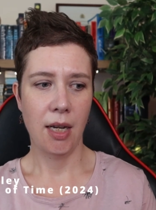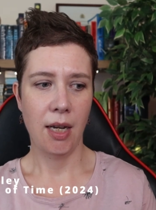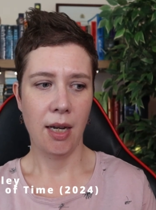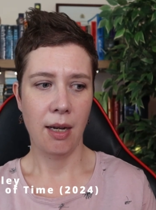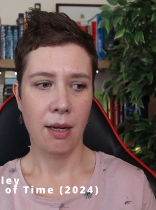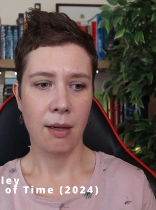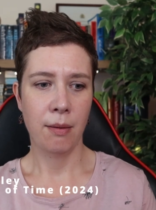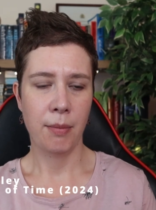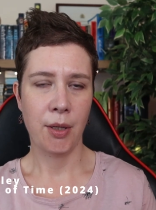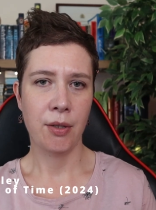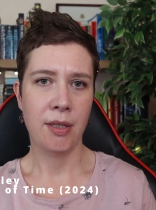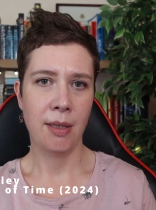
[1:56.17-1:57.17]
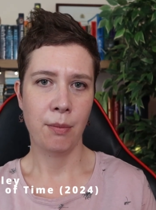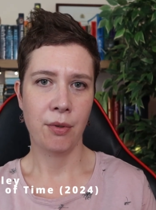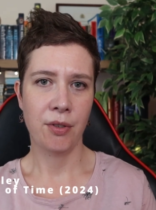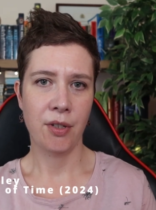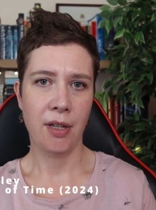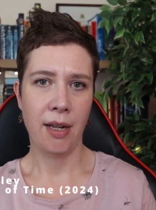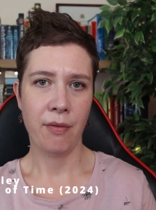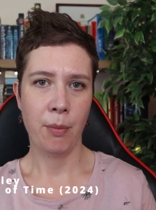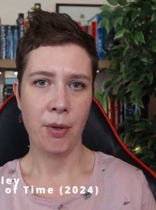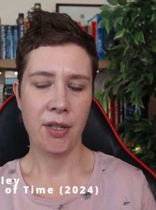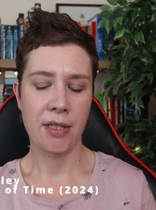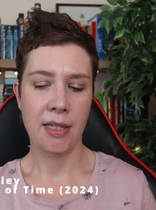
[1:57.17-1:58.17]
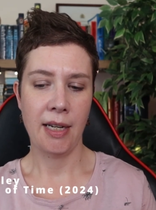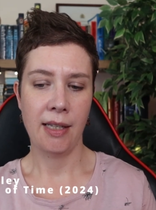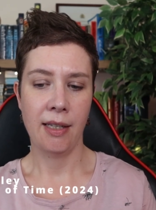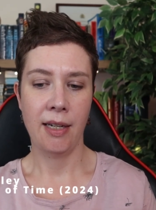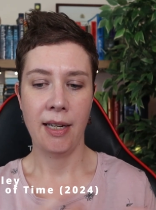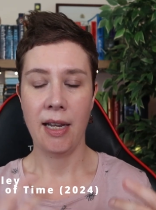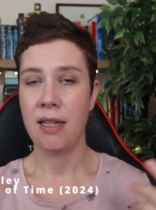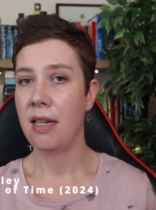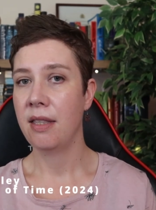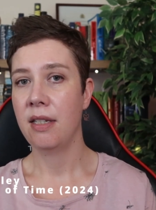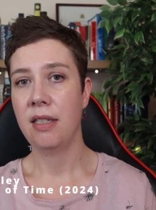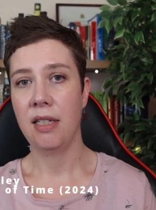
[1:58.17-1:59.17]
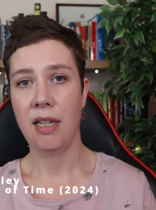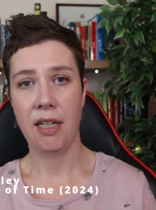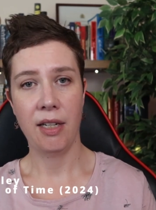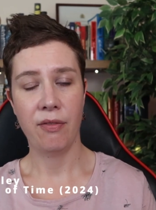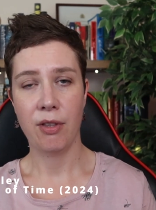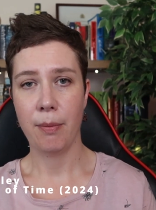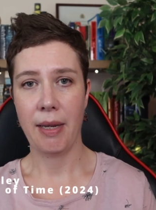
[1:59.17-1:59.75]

because dimples don't have a personality, and neither did any of the